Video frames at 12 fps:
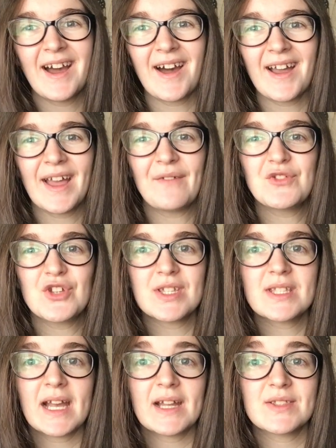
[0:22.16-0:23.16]
I have
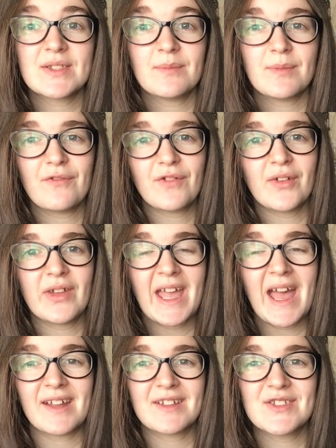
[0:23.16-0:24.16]
just had some very
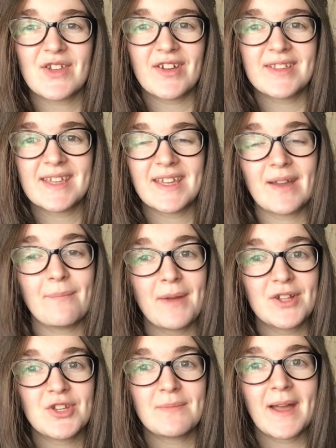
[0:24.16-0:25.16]
exciting
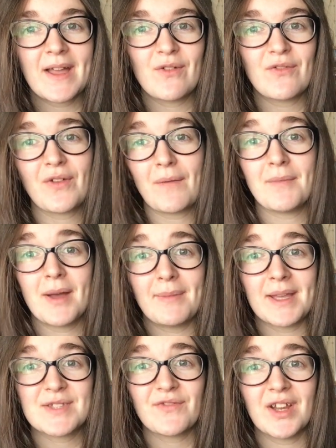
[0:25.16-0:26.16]
magic mail from my
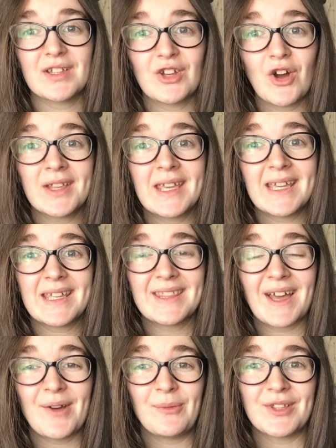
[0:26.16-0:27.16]
best friend Connie
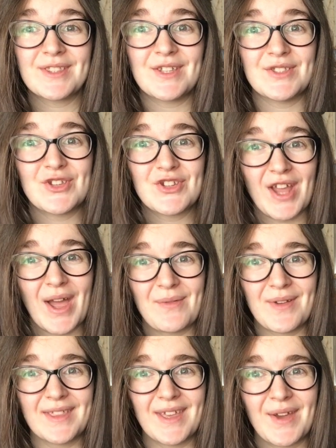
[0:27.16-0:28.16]
that I wanted to share
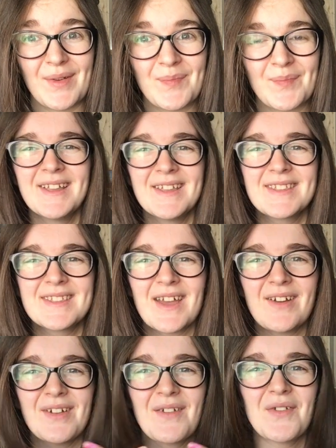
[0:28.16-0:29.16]
with you.
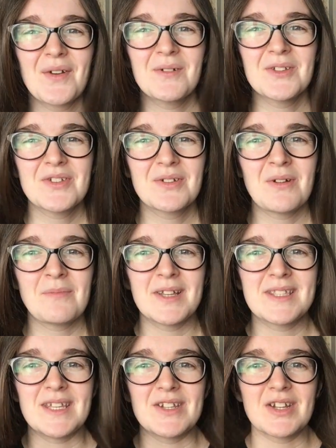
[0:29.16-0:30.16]
So if you're wondering what my
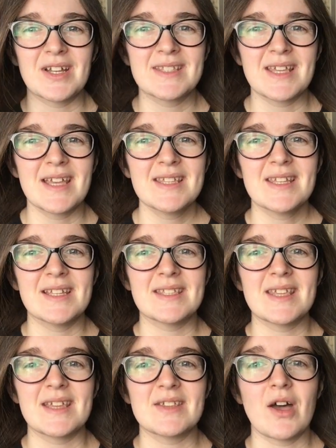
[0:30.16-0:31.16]
t-shirt says, it
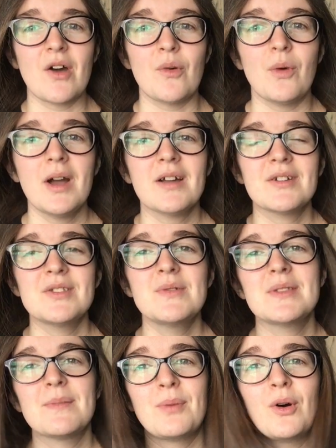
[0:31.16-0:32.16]
says I work to
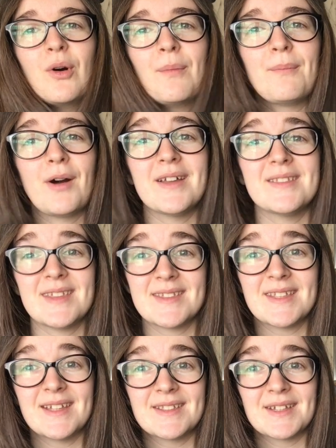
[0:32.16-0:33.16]
support my
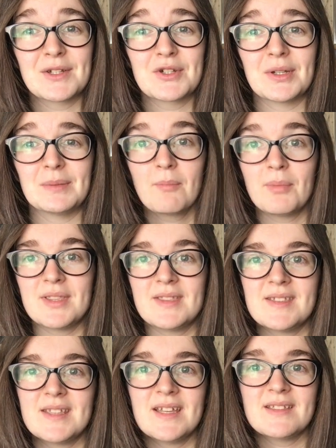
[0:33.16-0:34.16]
Disney addiction, but
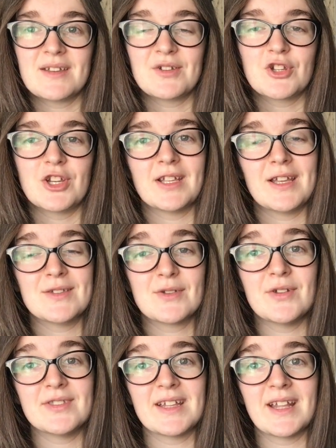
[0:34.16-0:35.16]
Disney addiction is
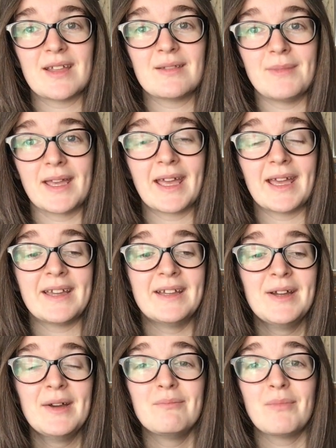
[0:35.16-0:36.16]
underneath Mickey.
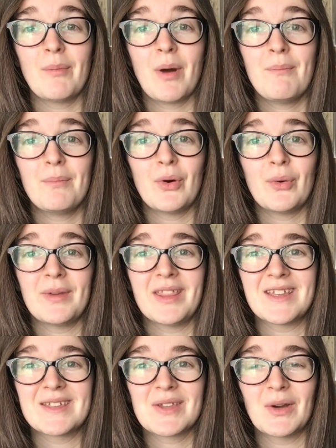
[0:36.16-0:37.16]
My mum bought me
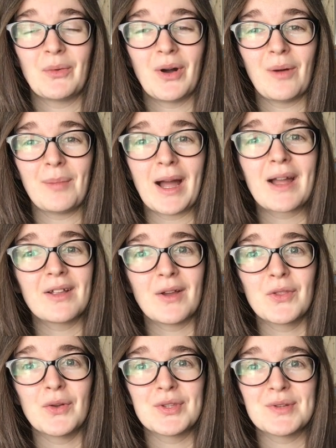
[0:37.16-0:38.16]
this a while back and I
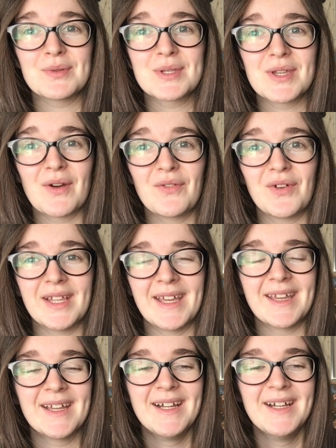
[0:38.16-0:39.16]
thought it was so
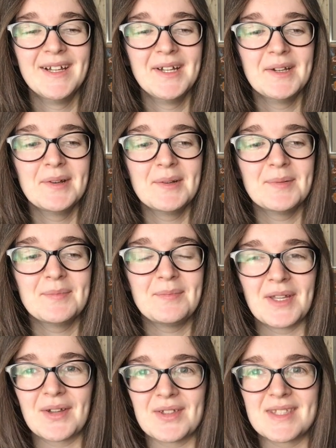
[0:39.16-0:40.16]
funny
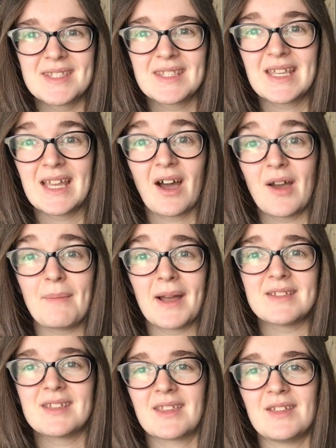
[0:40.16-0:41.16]
because I
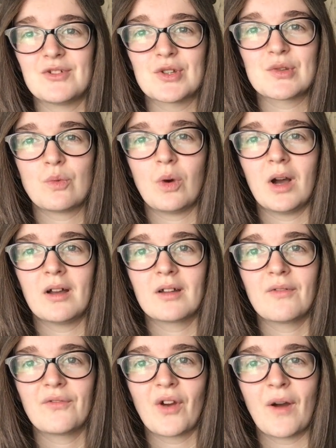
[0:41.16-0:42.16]
basically just
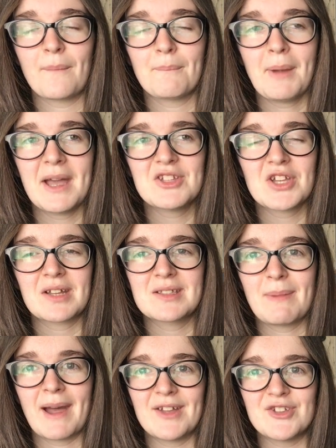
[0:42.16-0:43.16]
work from paycheck
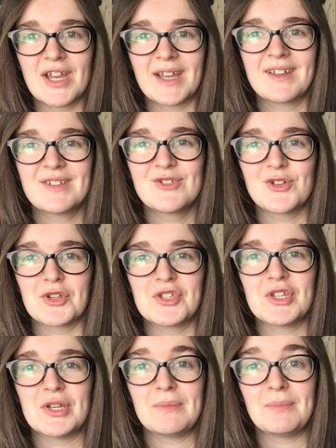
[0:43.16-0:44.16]
to paycheck
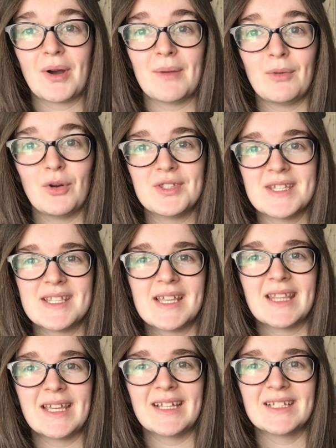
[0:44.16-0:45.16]
just to buy more Disney
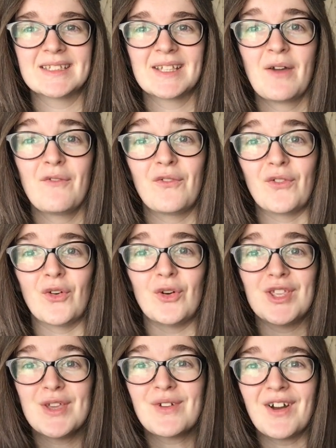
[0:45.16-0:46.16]
things for
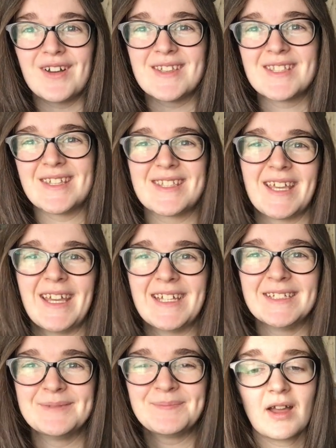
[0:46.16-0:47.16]
you guys to
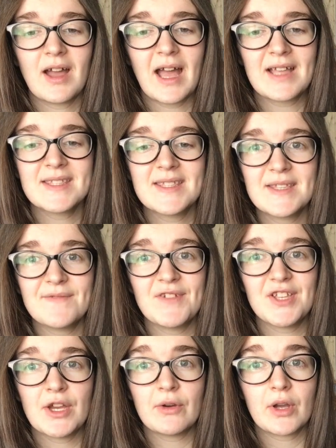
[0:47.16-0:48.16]
see. As this
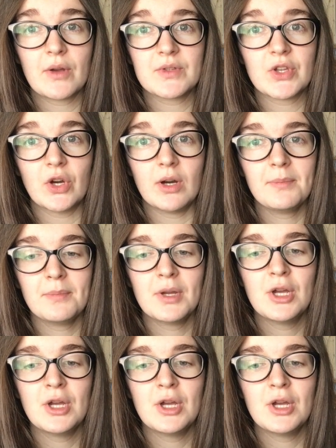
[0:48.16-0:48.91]
video goes up,